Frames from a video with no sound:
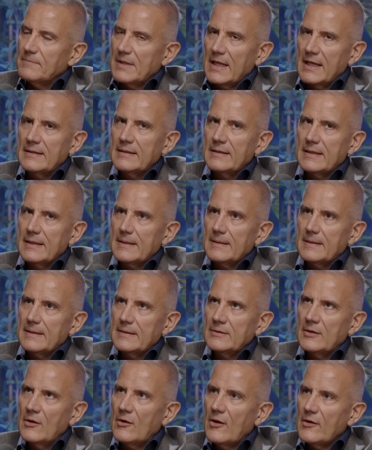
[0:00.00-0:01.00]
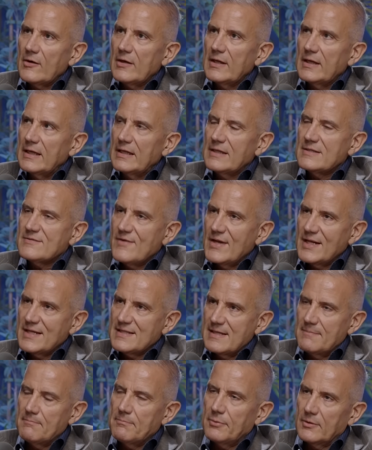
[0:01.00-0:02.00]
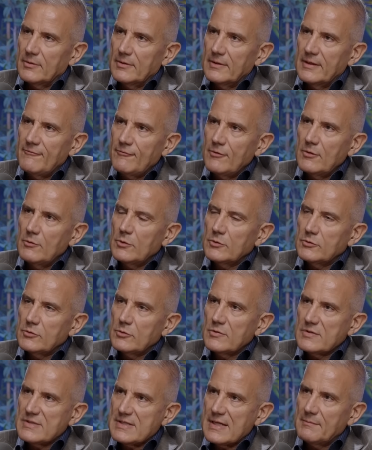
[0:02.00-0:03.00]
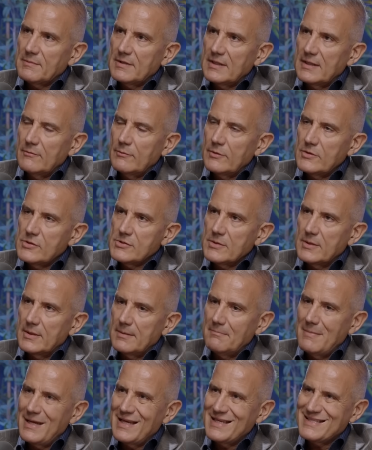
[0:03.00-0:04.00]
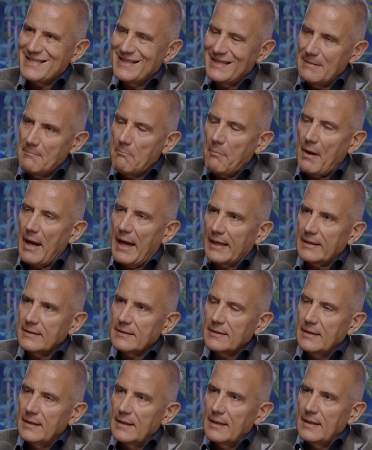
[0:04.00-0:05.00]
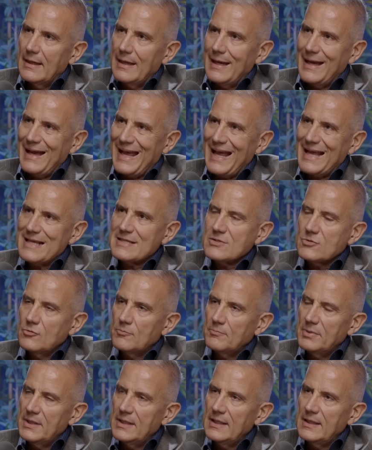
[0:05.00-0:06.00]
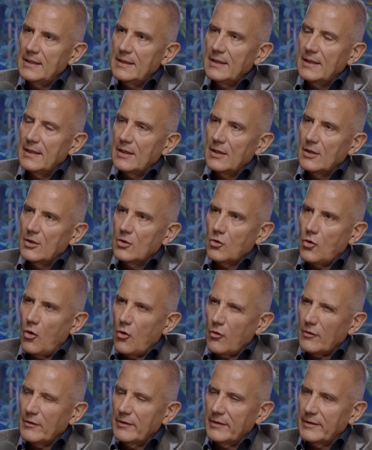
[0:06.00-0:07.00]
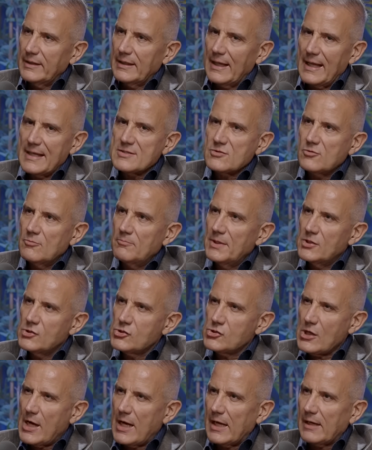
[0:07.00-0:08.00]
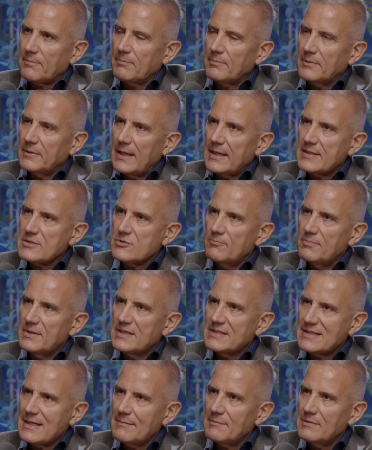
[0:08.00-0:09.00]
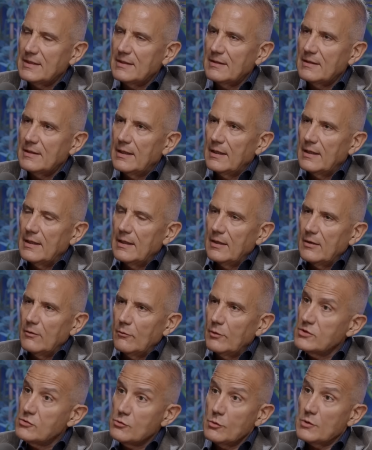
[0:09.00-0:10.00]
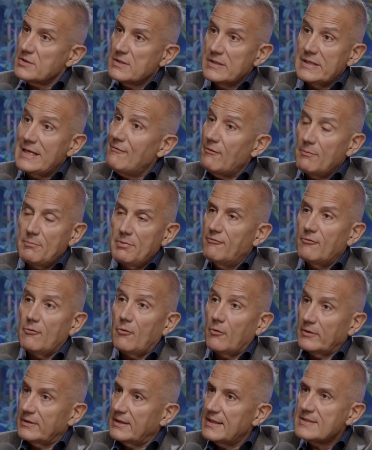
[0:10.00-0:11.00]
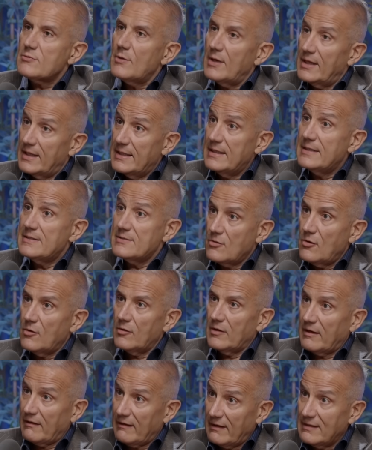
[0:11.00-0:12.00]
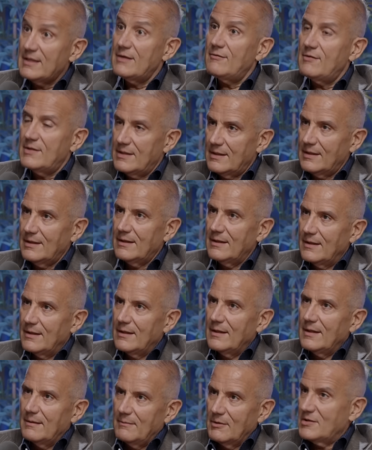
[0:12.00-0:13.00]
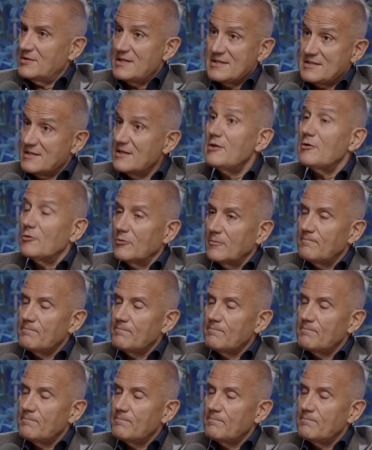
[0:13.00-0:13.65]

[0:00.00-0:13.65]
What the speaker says: And the learning is very simple. If you want to do something which makes an impact, has to be cornery, has to be sharp, has to be something which was never before. That's why it's called creativity, because it's new.